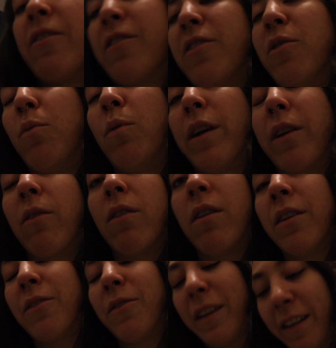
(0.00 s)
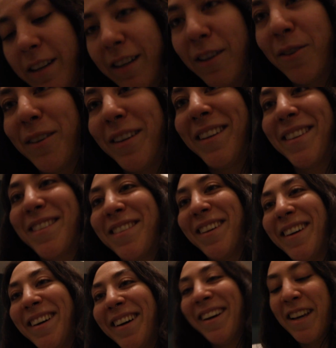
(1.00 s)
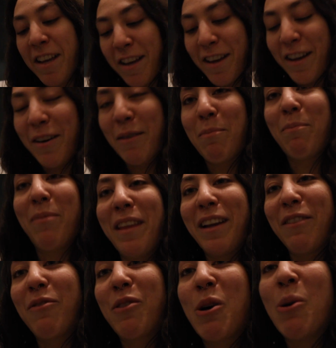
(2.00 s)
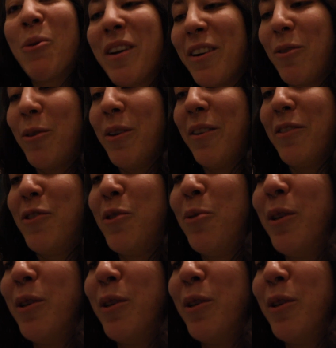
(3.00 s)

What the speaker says: to know what you're on right now, it's a thing of coconut oil and 2